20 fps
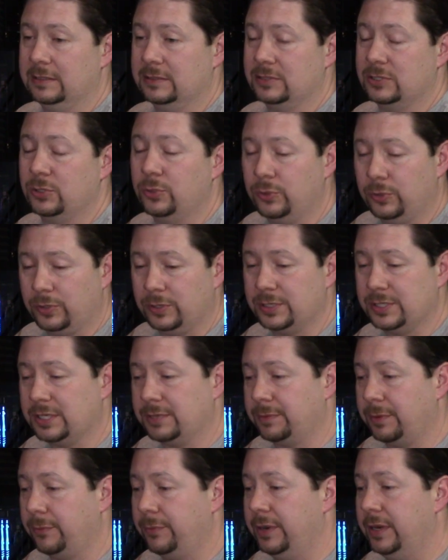tours
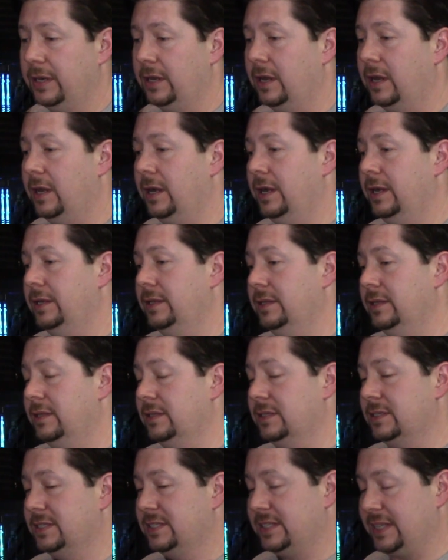that we went on,
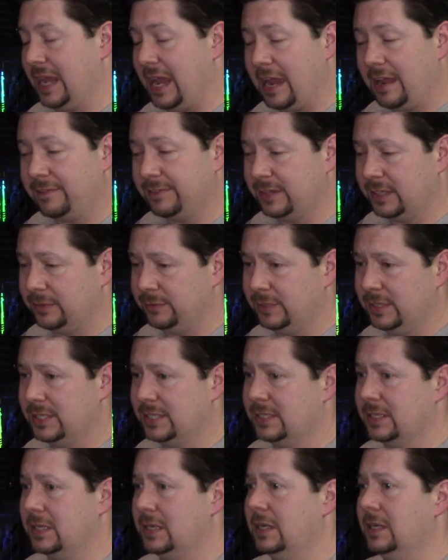the staff that we
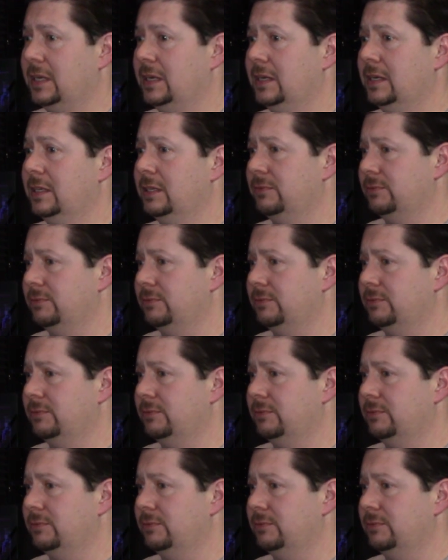saw,